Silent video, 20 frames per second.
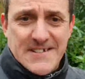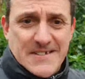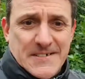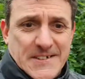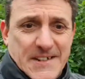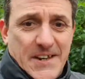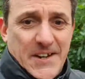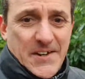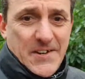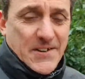
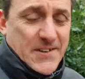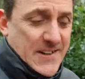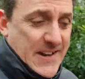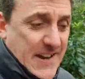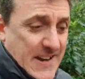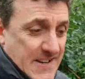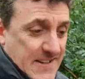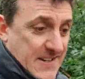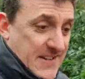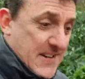You know,
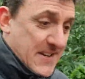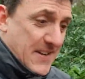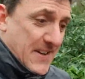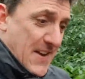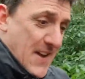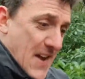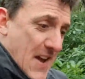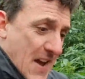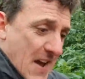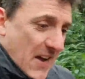and
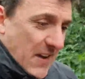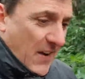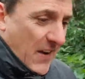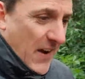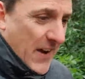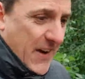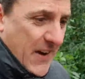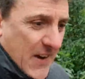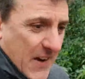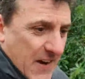
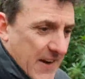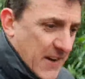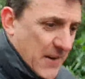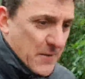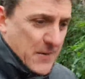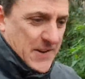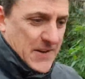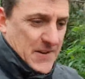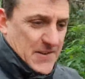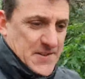like I
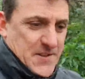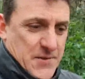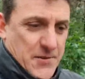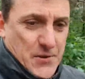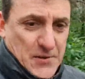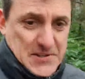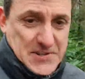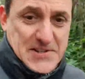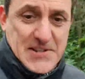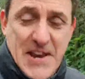don't, you know,
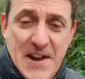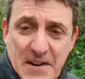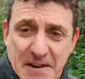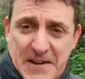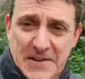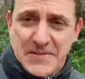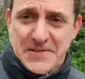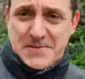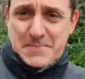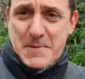not to sound
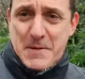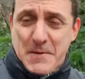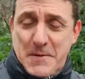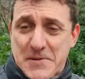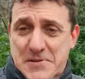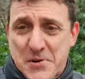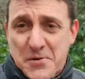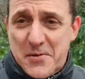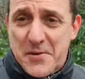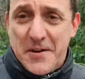
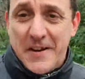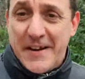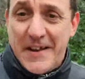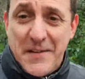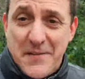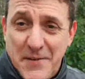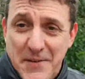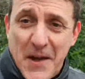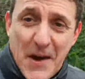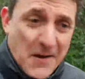conspiratorial,
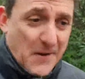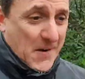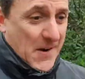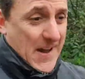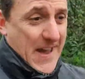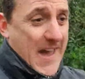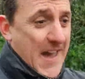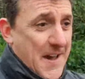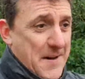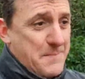even though I
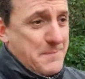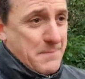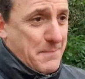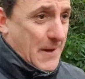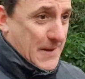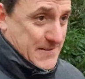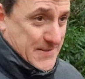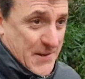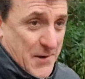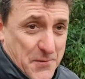am
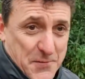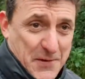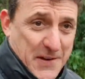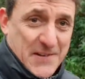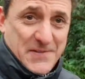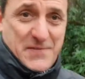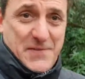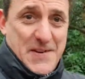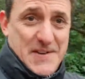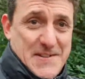a
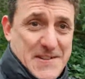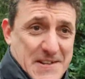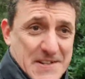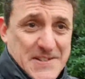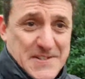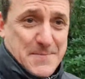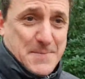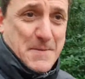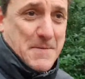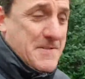self-confessed
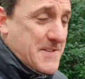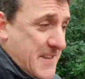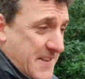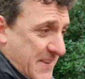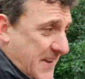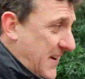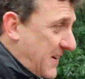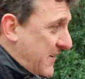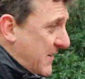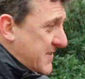conspiracy
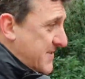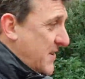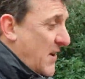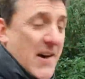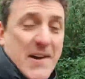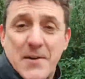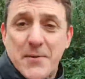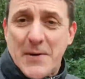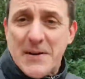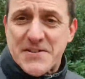theorist, I
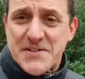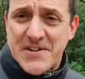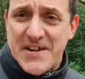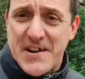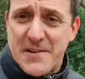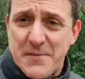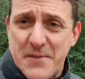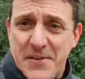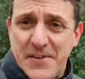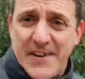question
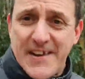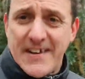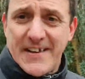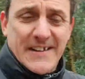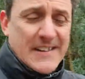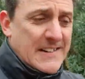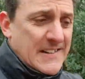everything.